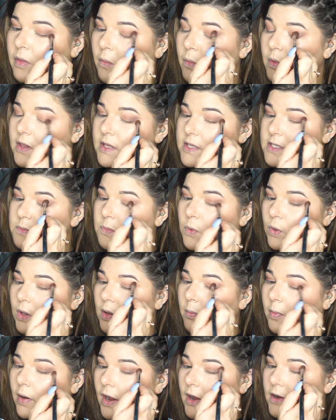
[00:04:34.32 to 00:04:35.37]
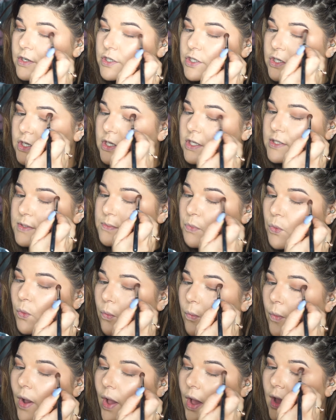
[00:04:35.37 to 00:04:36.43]
with a smaller brush, it's more
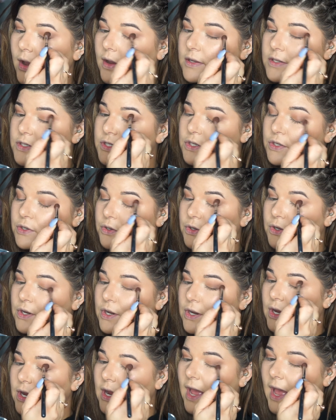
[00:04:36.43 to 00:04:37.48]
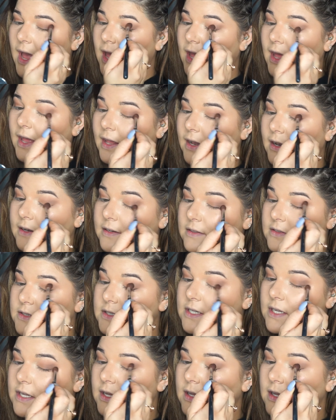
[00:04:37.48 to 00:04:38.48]
work to do, and